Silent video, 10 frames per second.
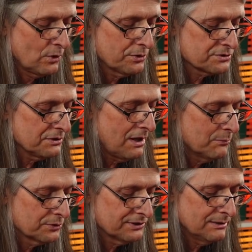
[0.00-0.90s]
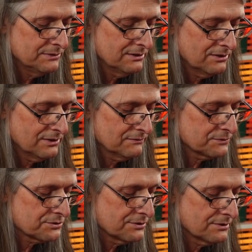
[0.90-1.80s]
No, there's a lot more time than you think
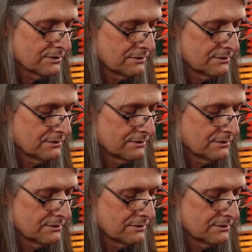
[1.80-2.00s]
for sure.